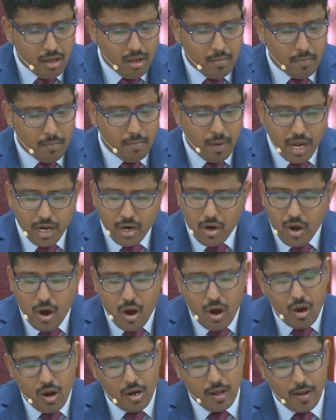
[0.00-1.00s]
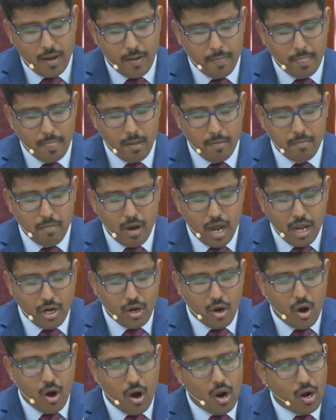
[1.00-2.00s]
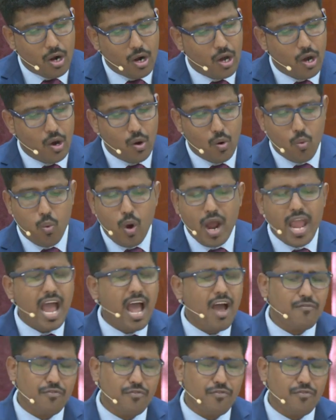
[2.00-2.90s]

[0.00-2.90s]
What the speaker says: My God, why have